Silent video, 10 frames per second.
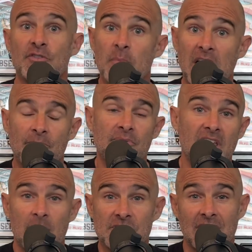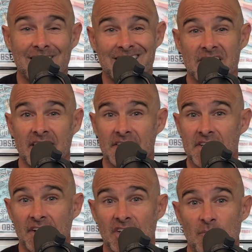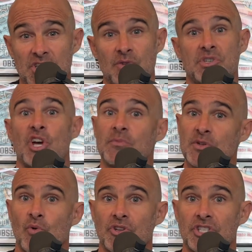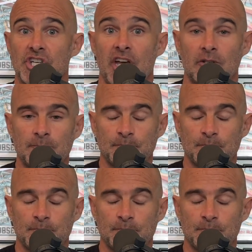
you buy them through the Amazon links, I get a tiny commission, which helps support the channel.